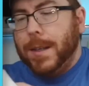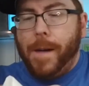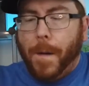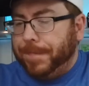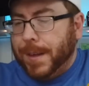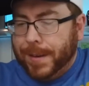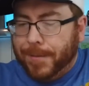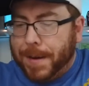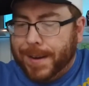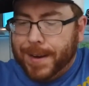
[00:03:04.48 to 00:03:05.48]
that's pretty
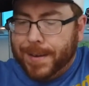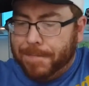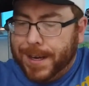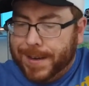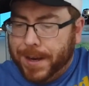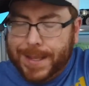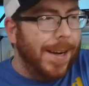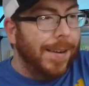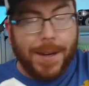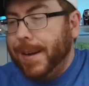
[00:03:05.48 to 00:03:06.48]
much it.
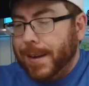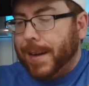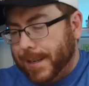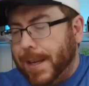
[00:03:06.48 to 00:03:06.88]
There's